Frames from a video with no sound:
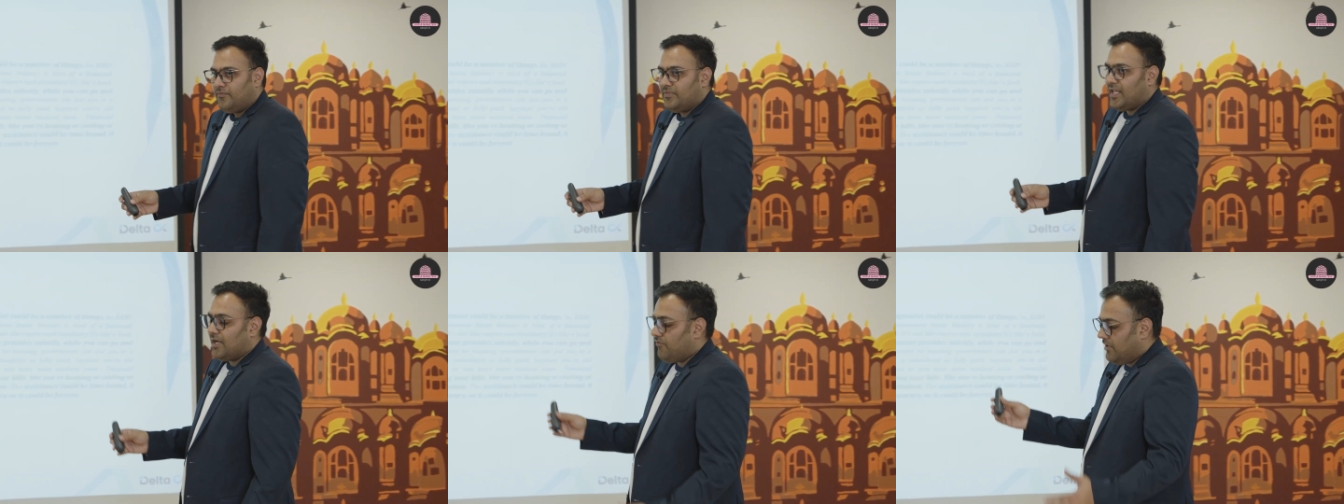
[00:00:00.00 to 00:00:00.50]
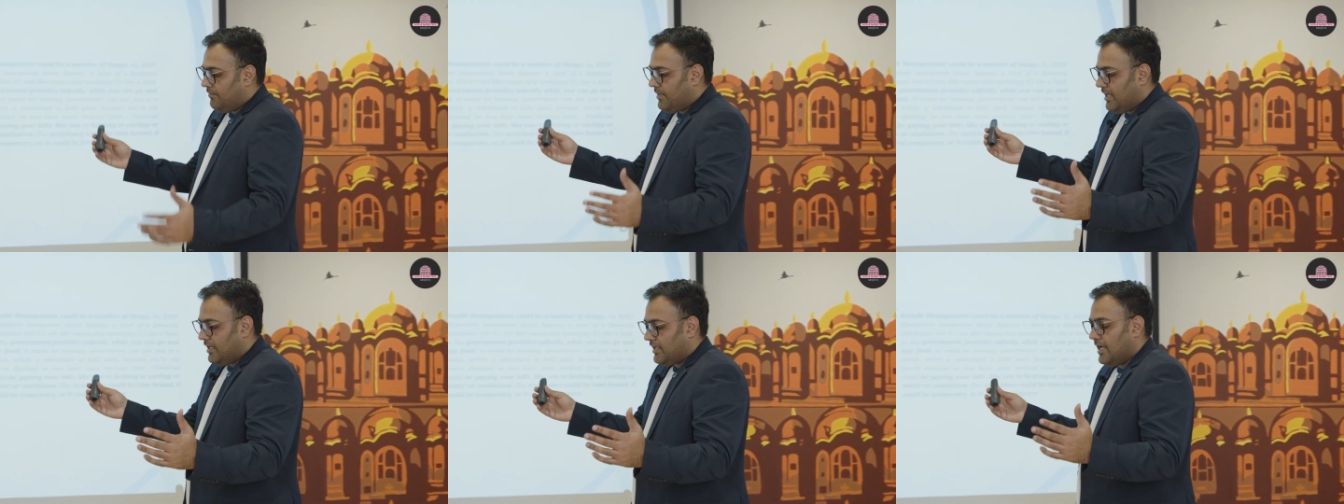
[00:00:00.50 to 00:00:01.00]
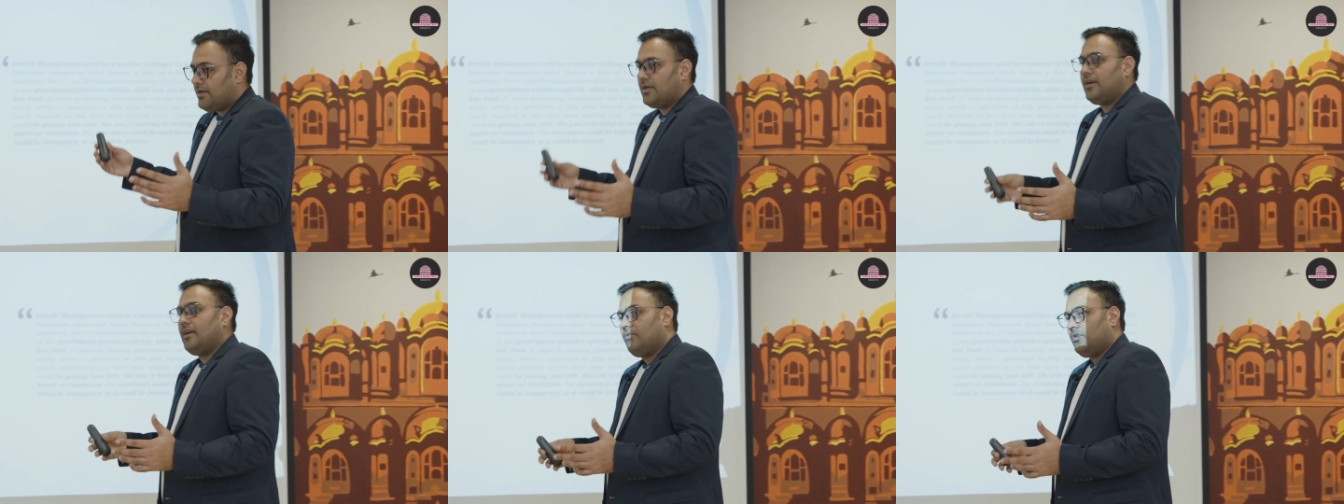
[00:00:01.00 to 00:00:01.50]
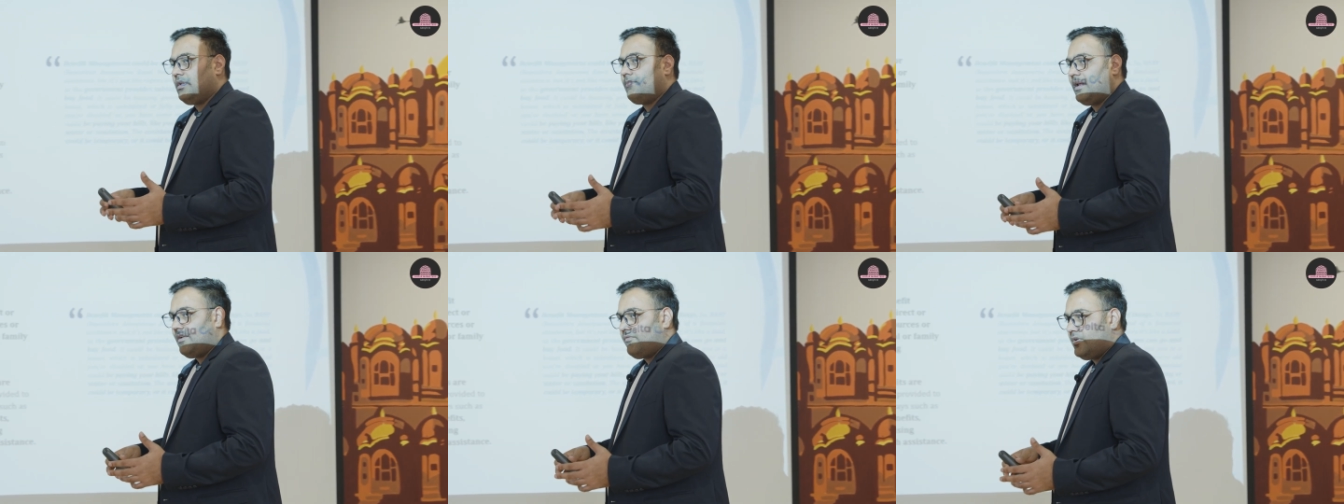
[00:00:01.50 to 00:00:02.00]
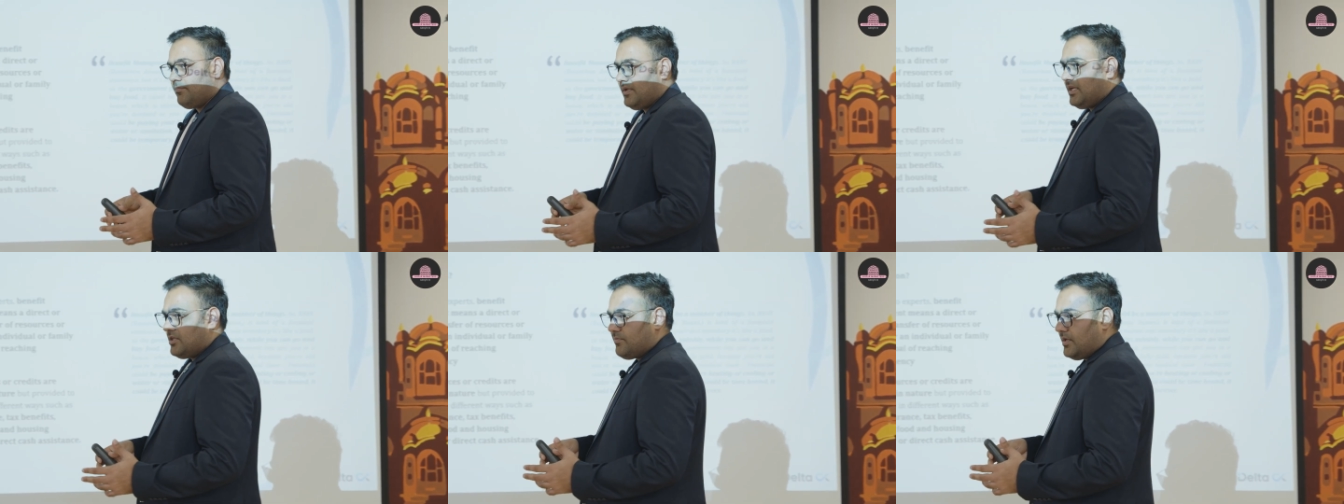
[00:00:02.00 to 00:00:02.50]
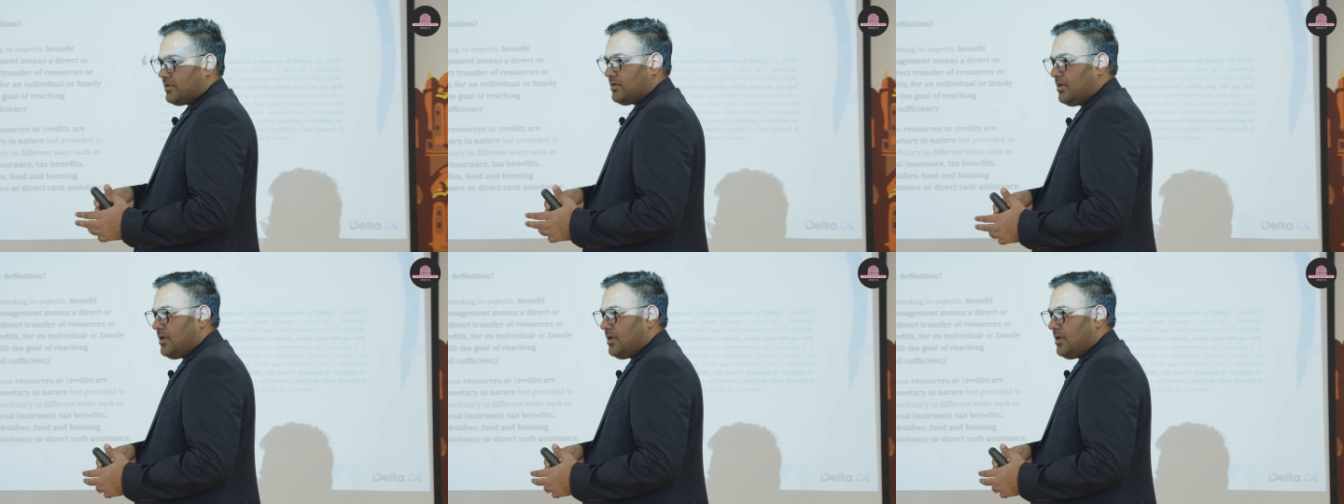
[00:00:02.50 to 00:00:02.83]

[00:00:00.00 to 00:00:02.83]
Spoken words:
that will be catered into the benefit management.